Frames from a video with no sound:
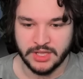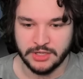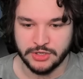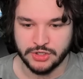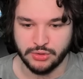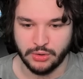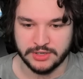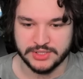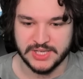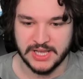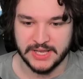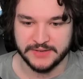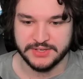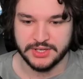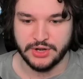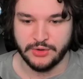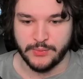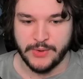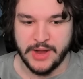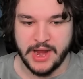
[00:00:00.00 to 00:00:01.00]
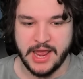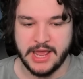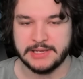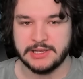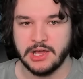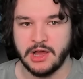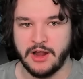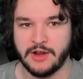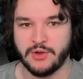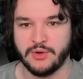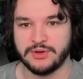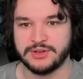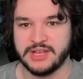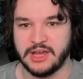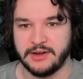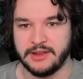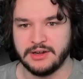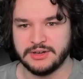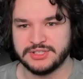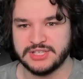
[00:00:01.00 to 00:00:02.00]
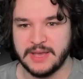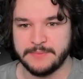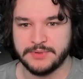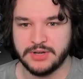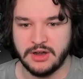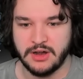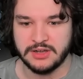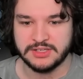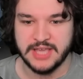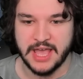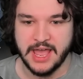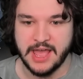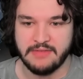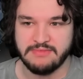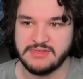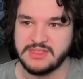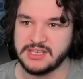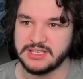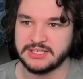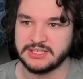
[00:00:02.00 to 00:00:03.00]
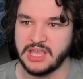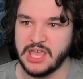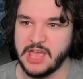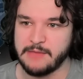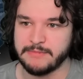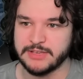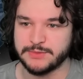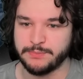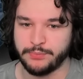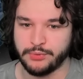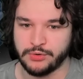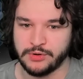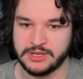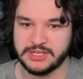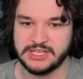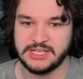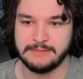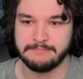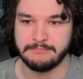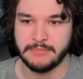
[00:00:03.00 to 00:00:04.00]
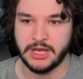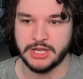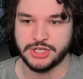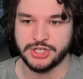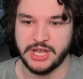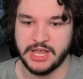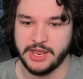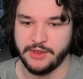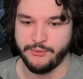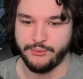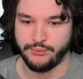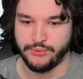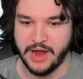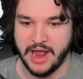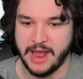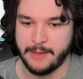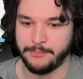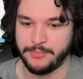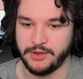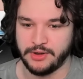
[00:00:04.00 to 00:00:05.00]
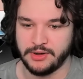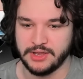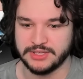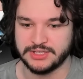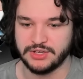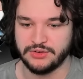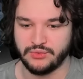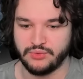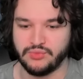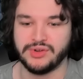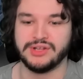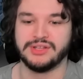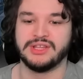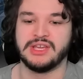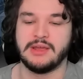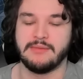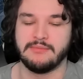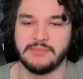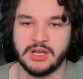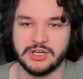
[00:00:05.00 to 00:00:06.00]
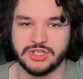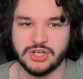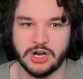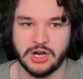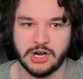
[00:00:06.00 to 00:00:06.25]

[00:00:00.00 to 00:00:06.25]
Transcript: Drew ourselves into Rey and Concord down Interceptors, and this game is pretty much a wrap. There isn't really much our